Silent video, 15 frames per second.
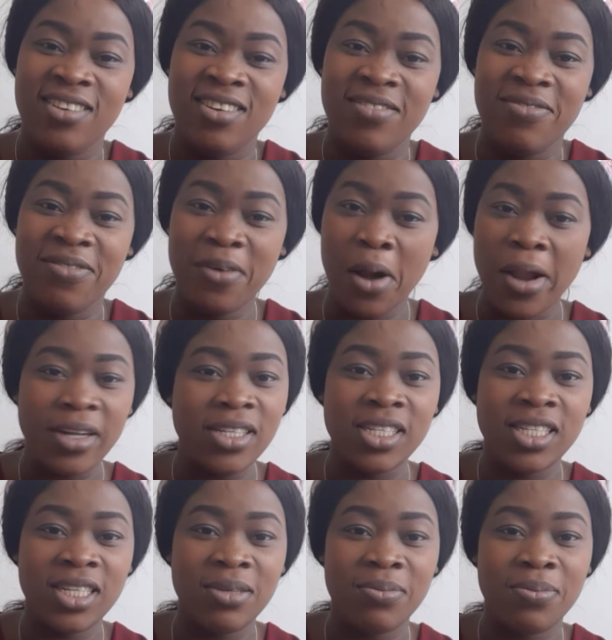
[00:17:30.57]

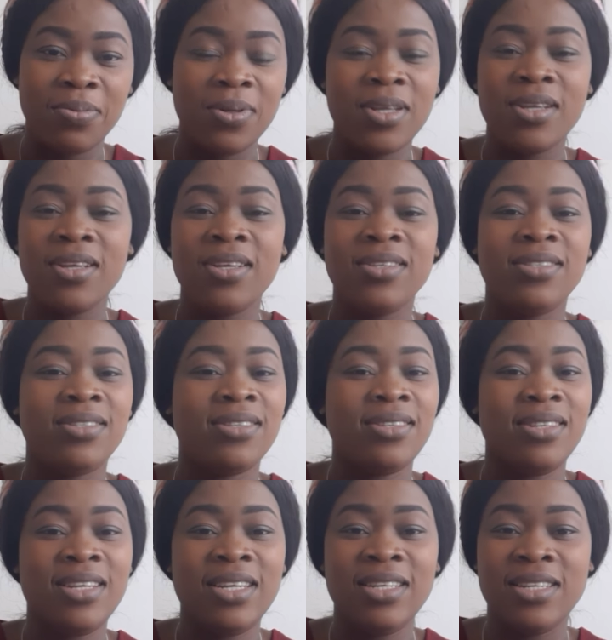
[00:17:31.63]
friendship is
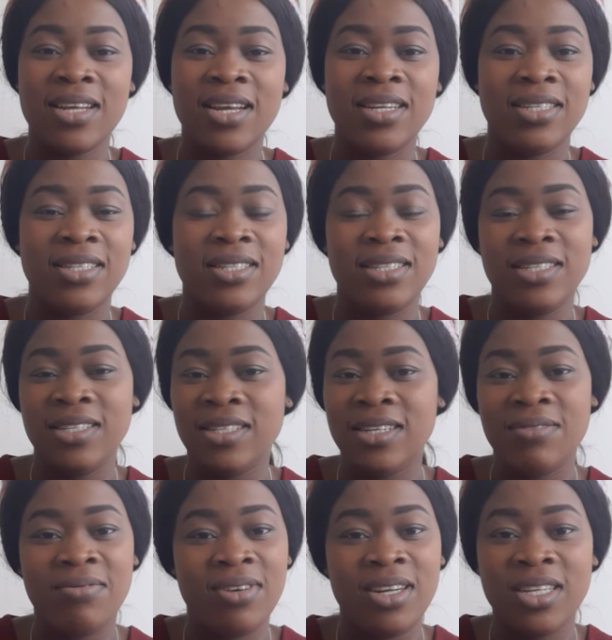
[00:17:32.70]
needed in
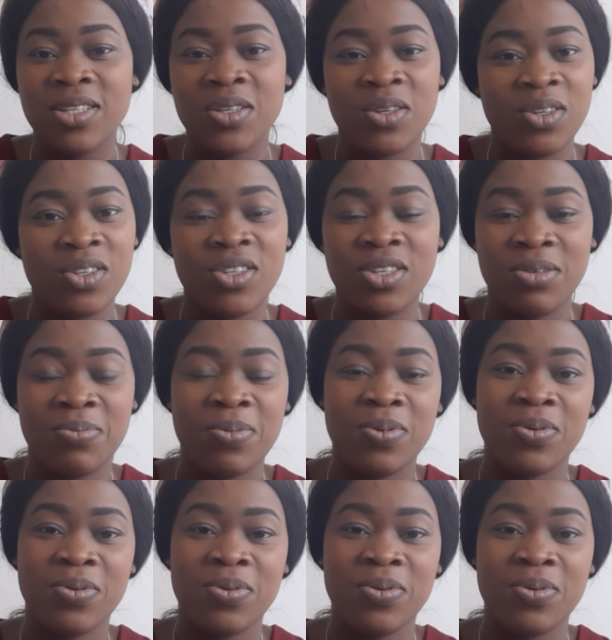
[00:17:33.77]
a relationship?